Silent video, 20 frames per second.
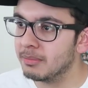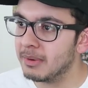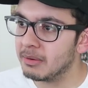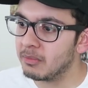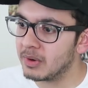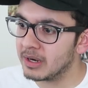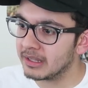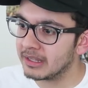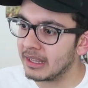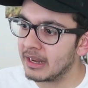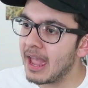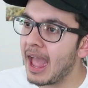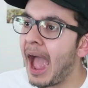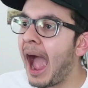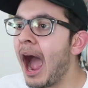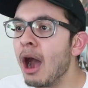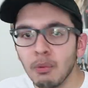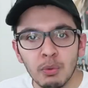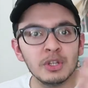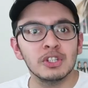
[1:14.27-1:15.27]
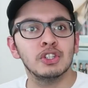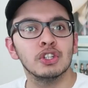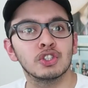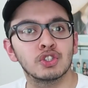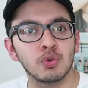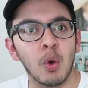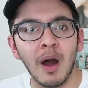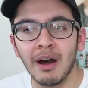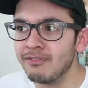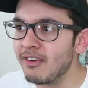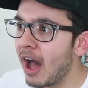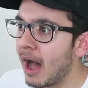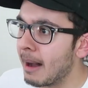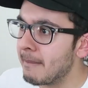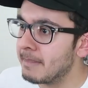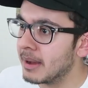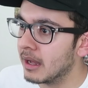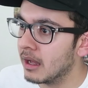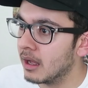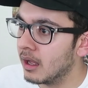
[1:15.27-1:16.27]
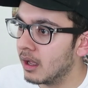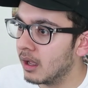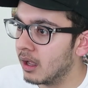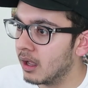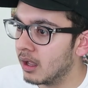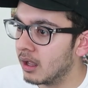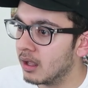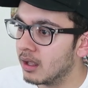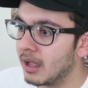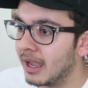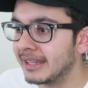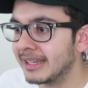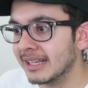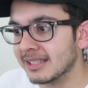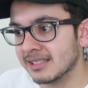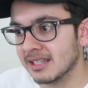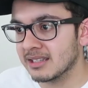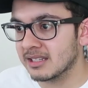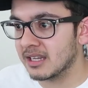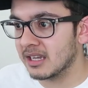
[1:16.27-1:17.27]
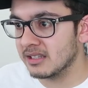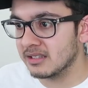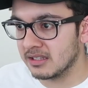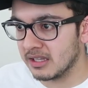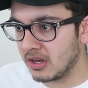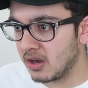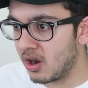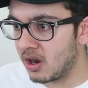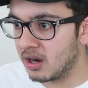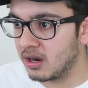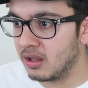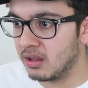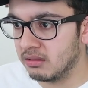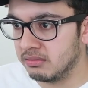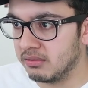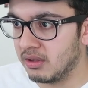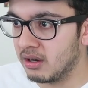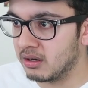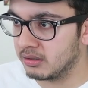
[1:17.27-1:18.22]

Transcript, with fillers: You might want to get... How is this 12 up? I guess it's because they are all